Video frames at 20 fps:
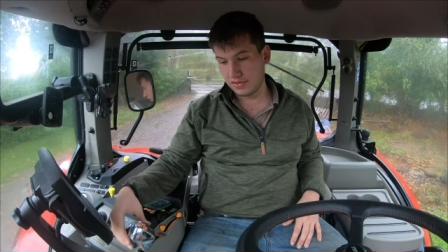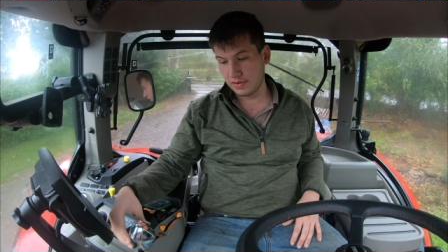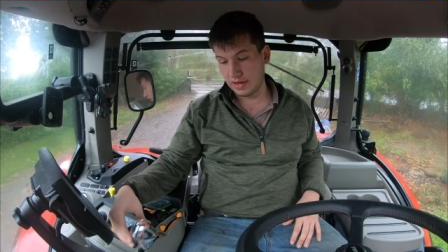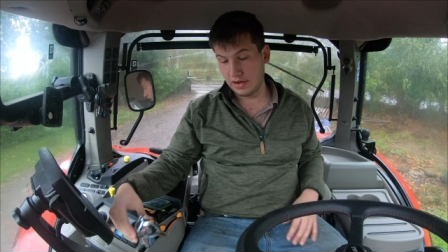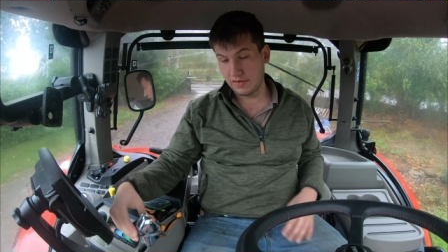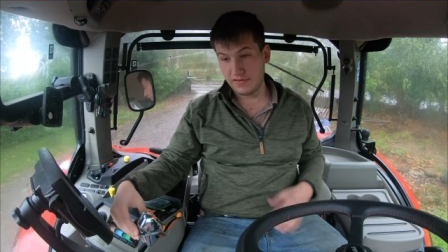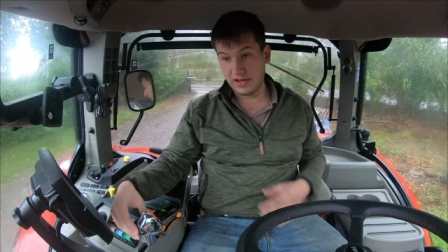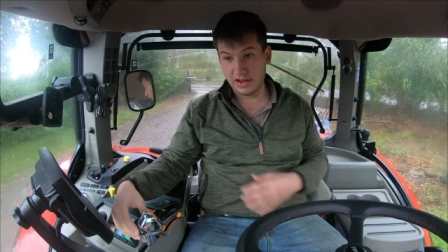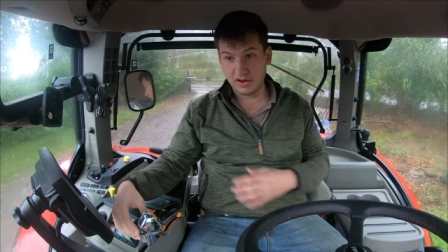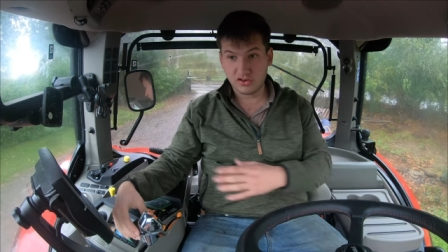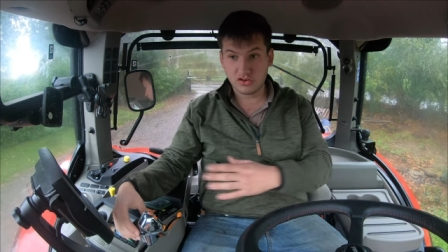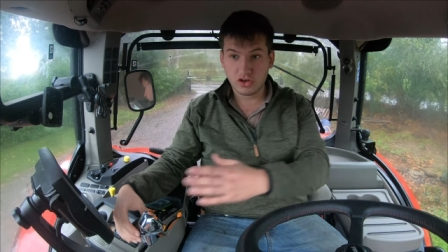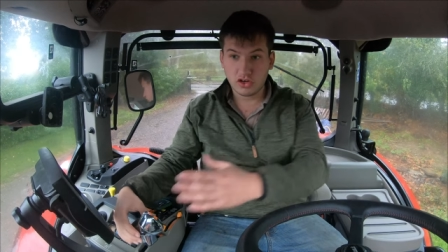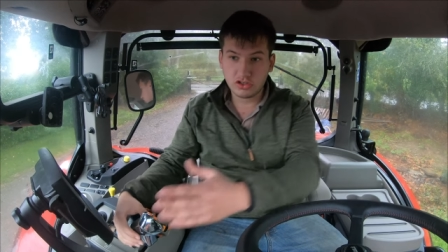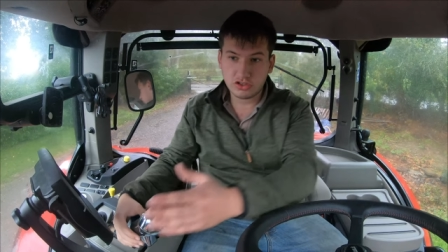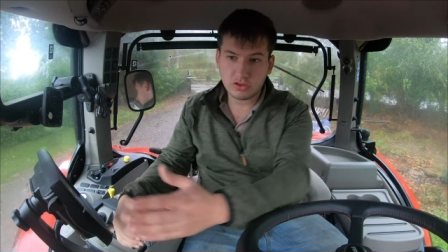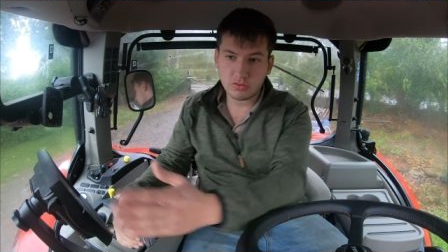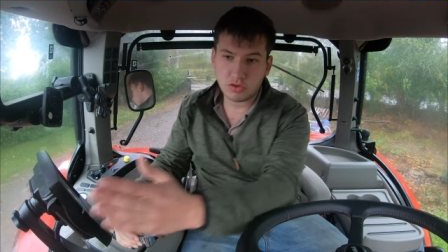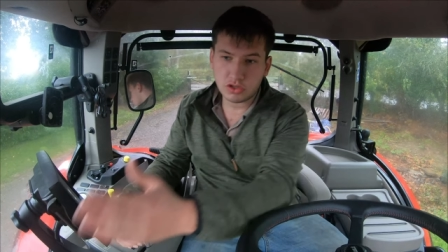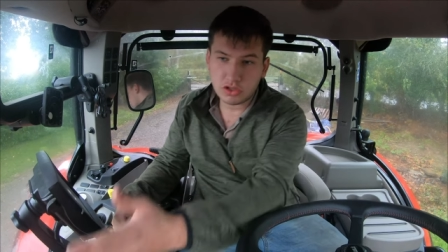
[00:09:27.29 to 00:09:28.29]
well, that'll
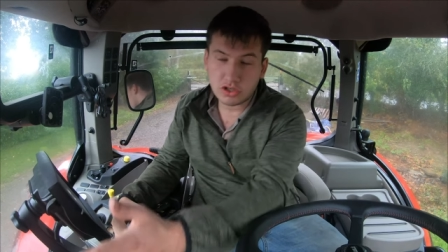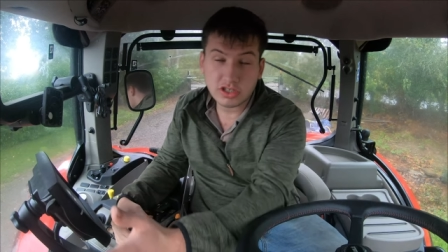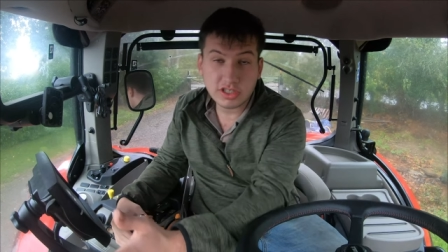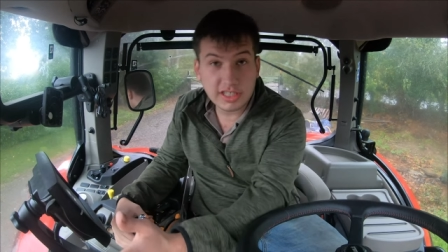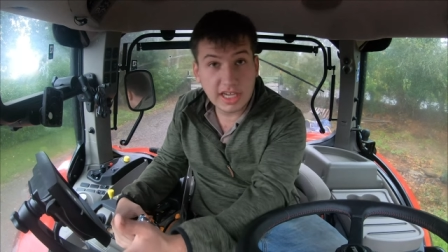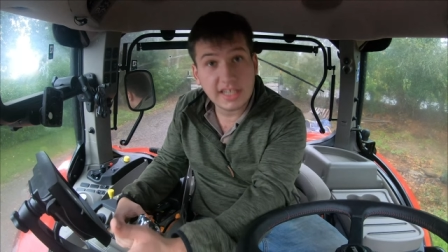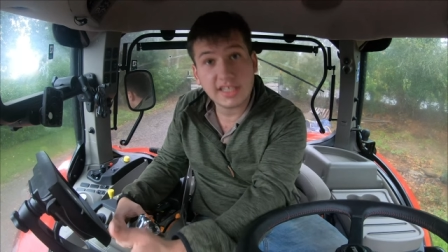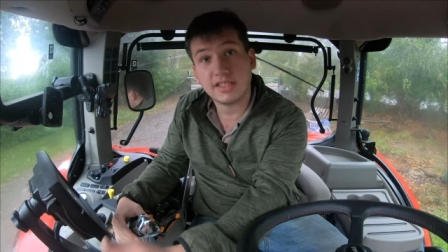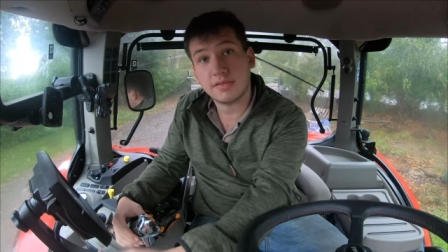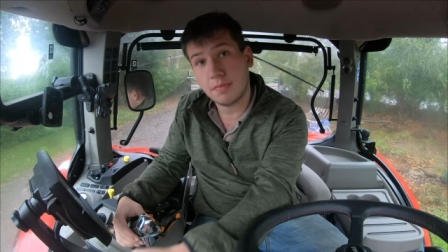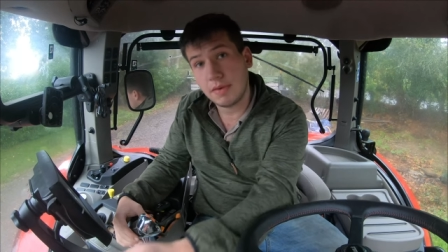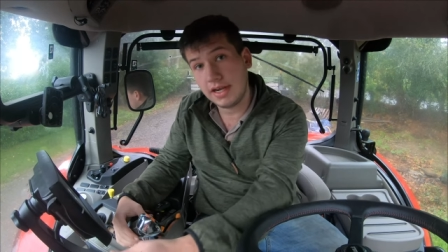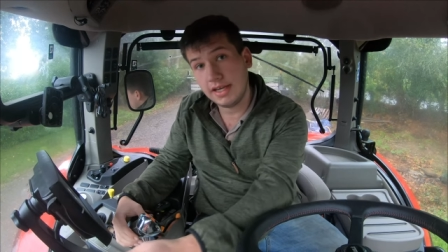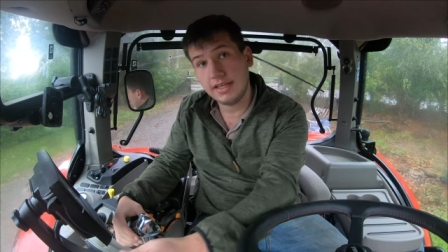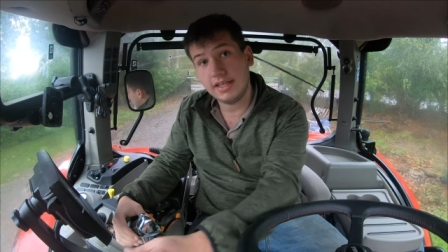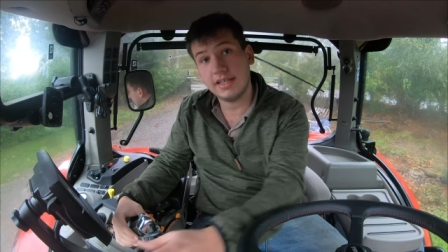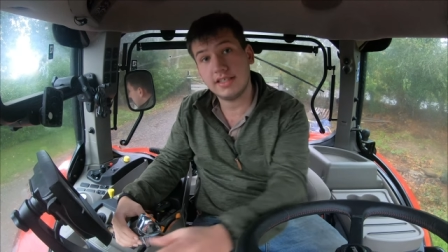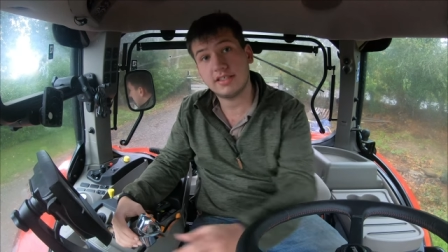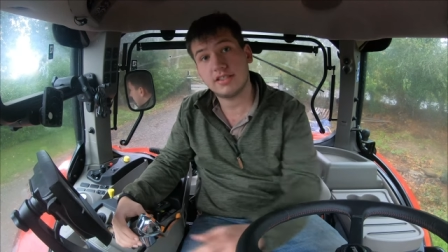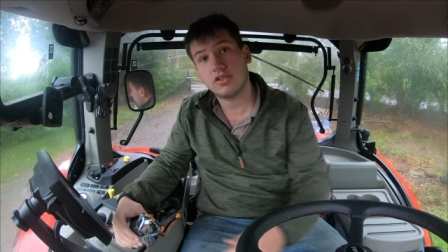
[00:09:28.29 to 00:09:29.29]
cruise to what your set
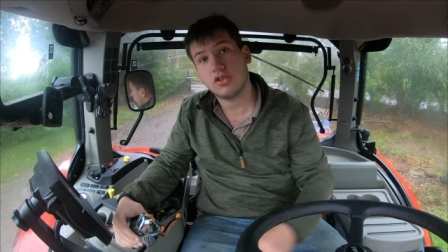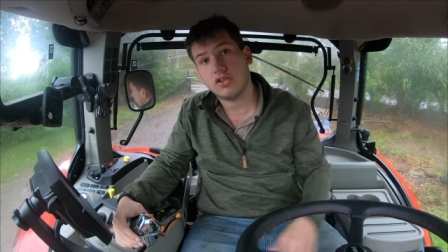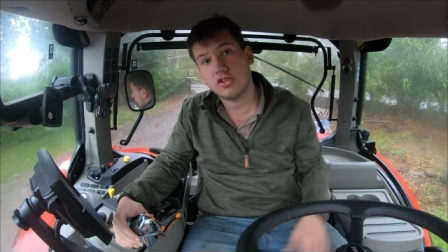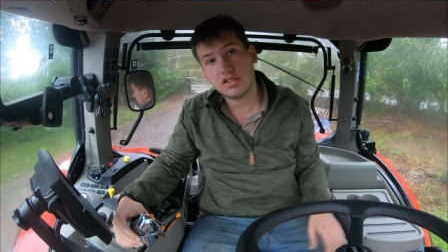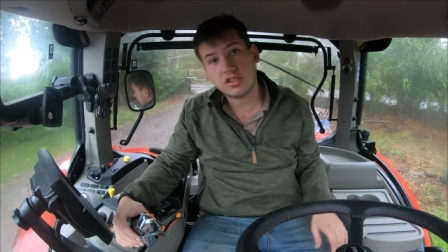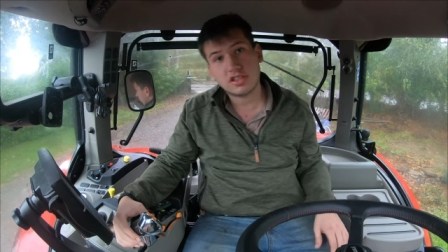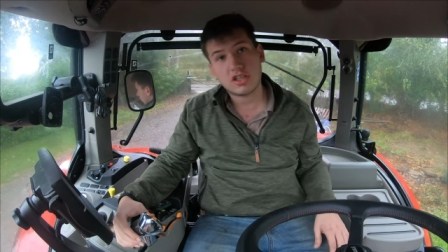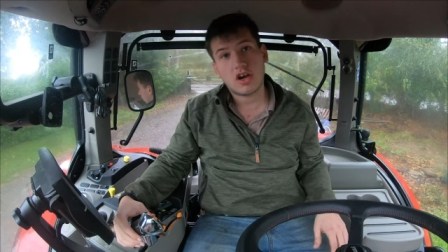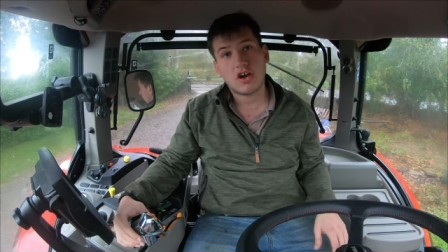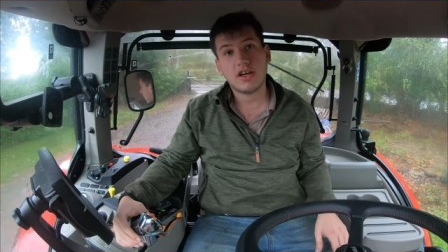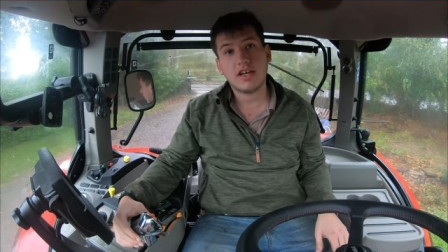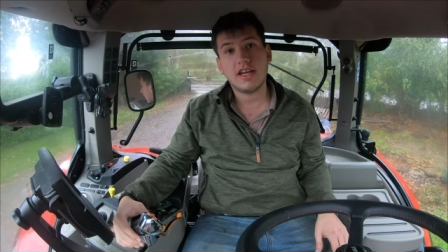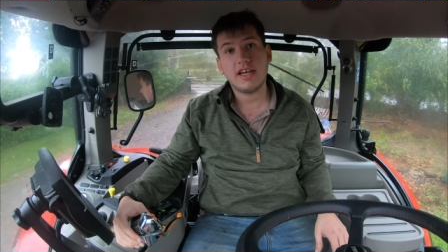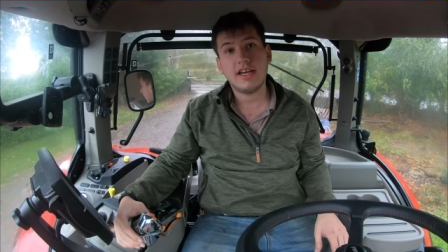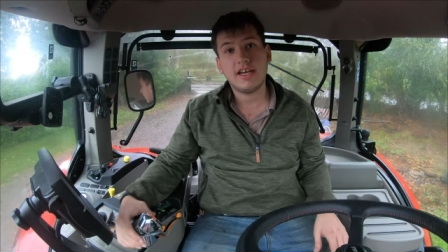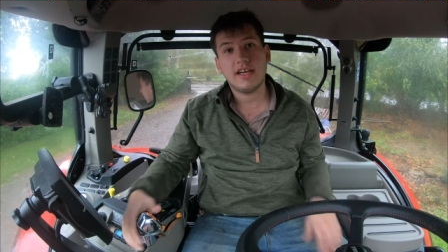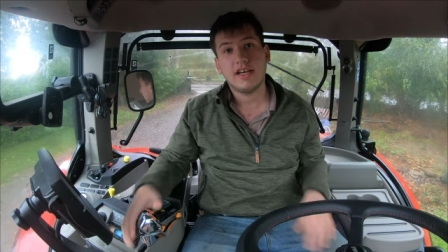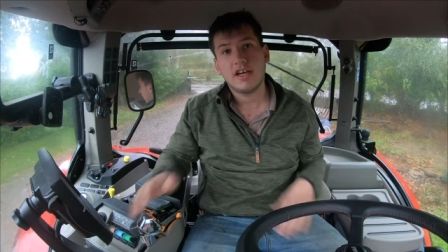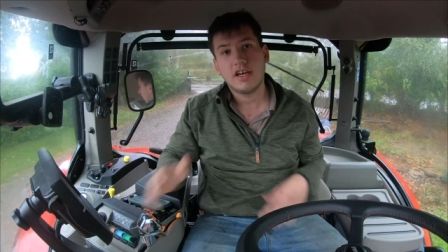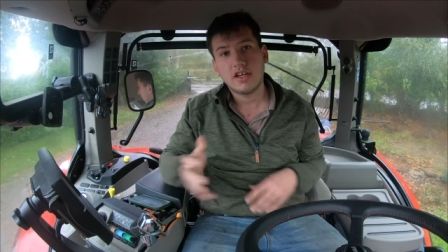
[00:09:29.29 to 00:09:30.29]
speed is on the side
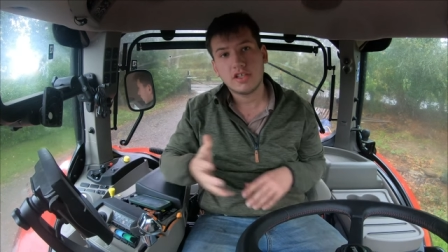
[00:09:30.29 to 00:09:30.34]
here.